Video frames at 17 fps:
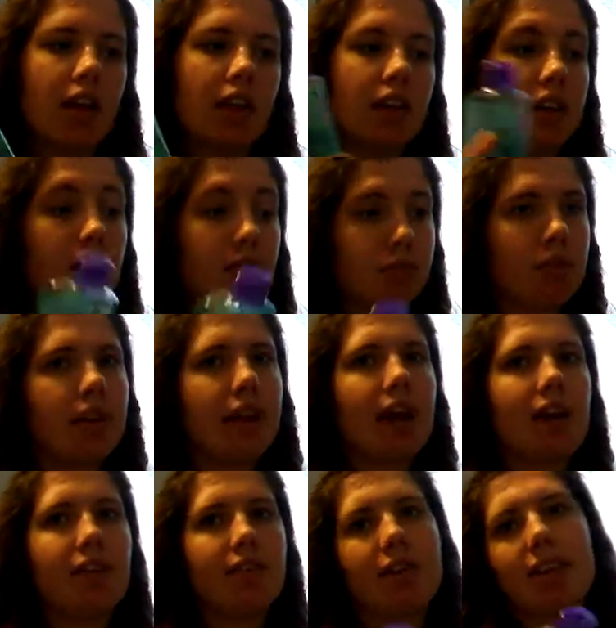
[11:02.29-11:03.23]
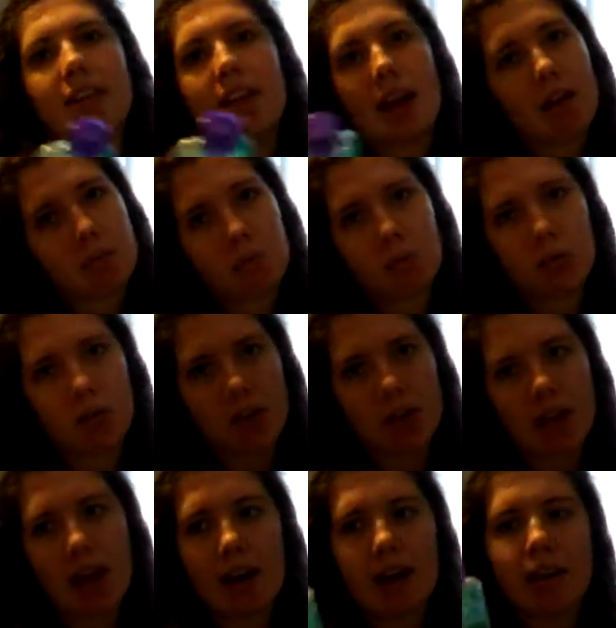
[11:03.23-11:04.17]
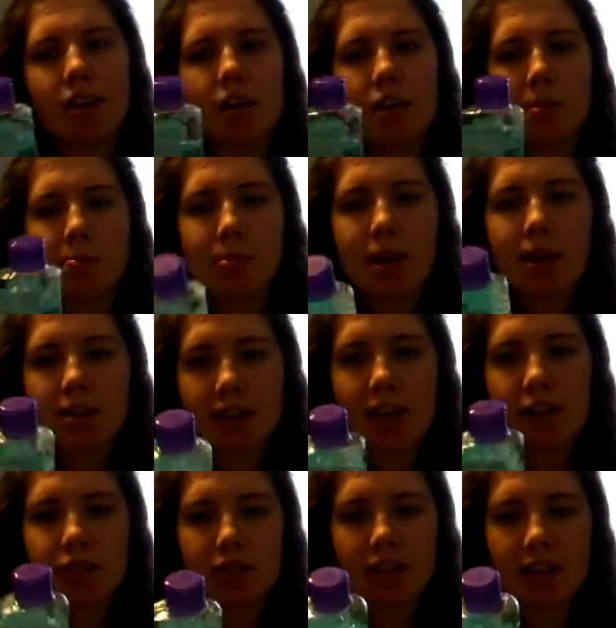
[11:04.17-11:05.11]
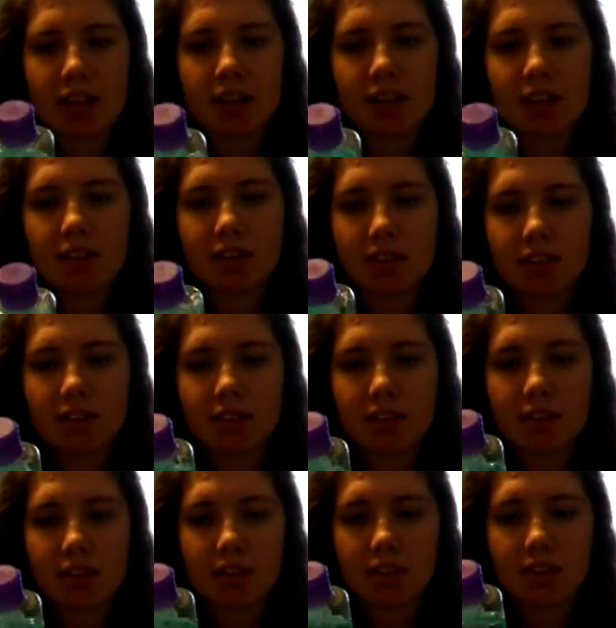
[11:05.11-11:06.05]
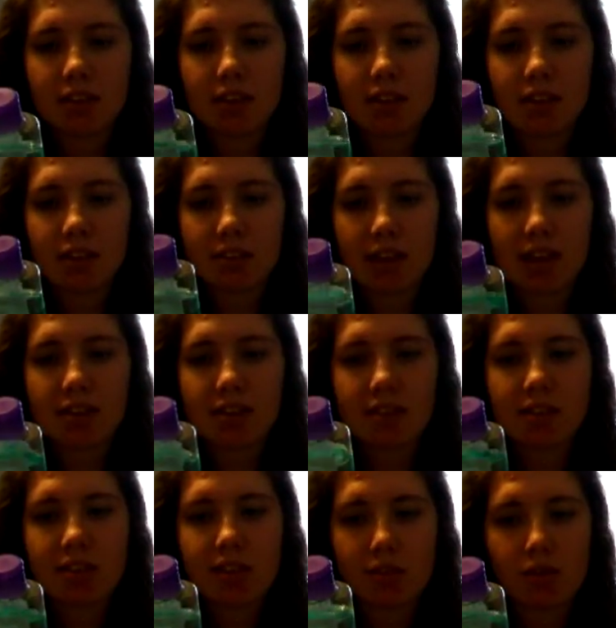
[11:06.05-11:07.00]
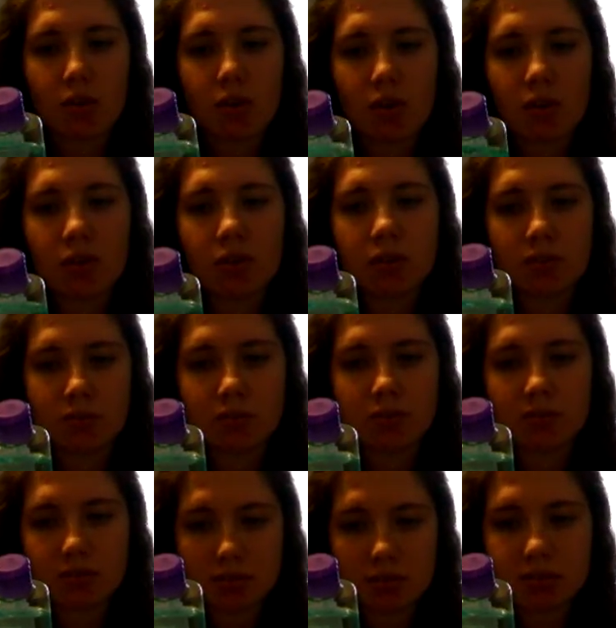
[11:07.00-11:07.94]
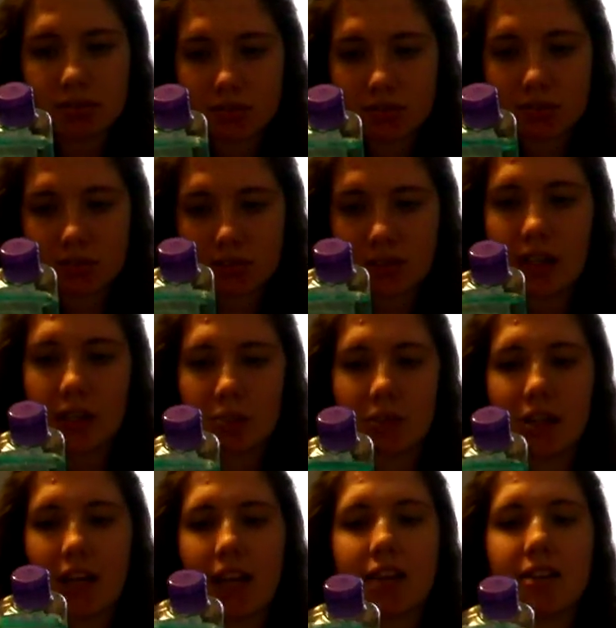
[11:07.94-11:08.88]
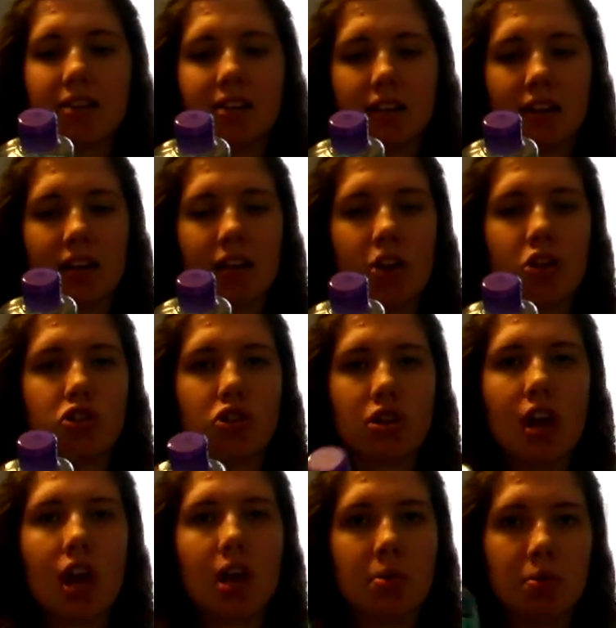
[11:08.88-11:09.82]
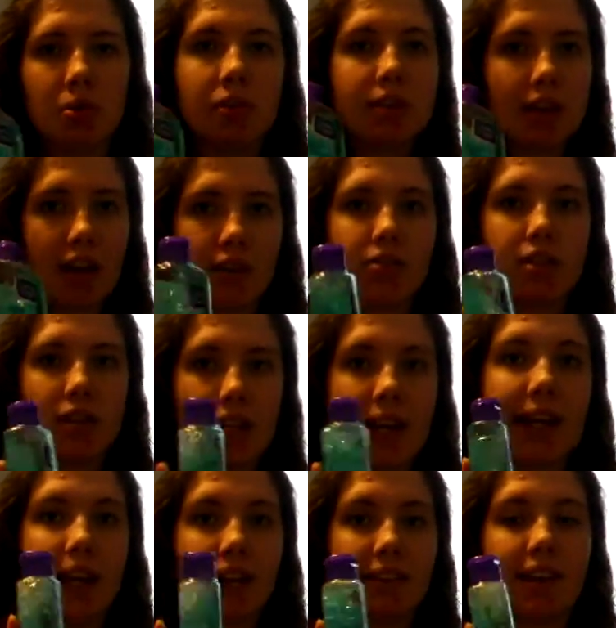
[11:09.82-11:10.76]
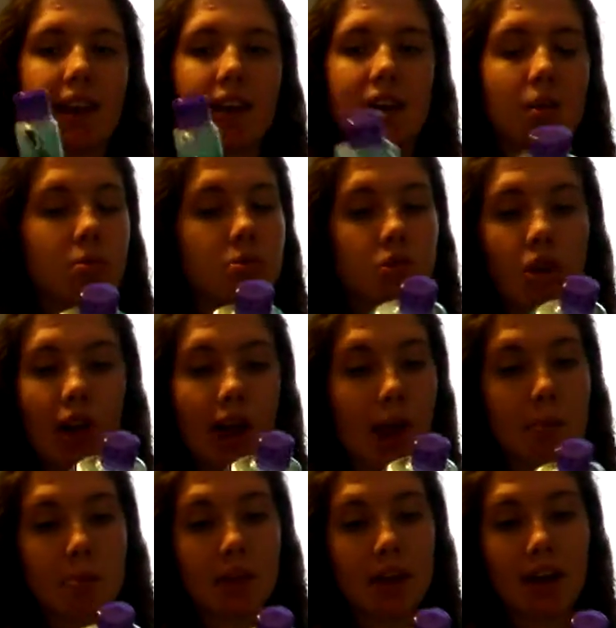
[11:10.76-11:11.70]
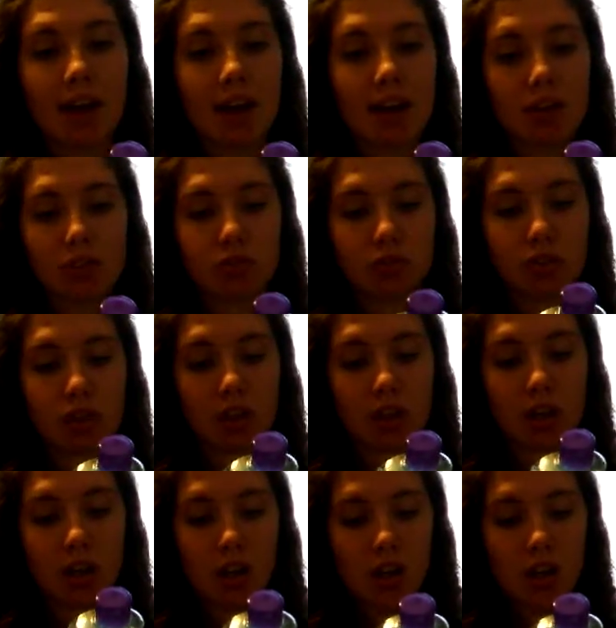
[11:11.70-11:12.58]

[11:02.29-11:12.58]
Then I've run out of it and I haven't bought it again. But definitely this sensitive oil deep cleansing lotion I will definitely get again. I'm so happy I asked for it.